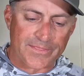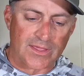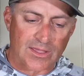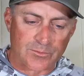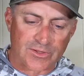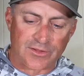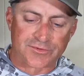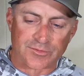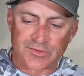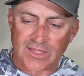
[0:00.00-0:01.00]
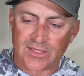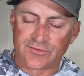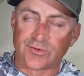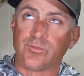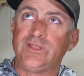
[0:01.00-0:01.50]
thing I will also say,
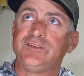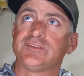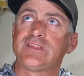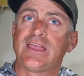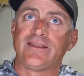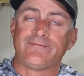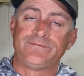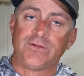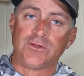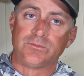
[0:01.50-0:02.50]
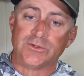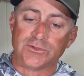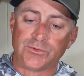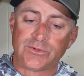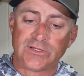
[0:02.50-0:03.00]
so we just had a full
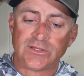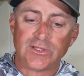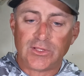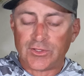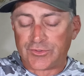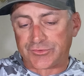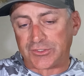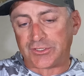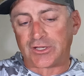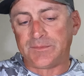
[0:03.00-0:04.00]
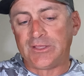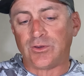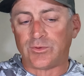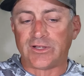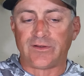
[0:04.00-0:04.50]
moon. So you're going to be
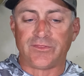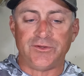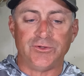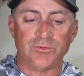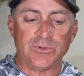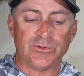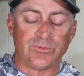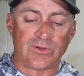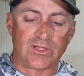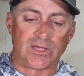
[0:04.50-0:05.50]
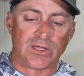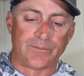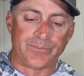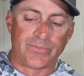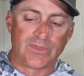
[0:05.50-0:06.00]
going into the new moon
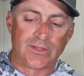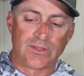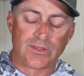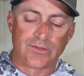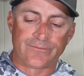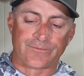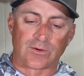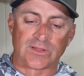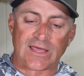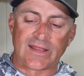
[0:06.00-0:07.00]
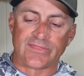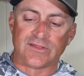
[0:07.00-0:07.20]
for a lot of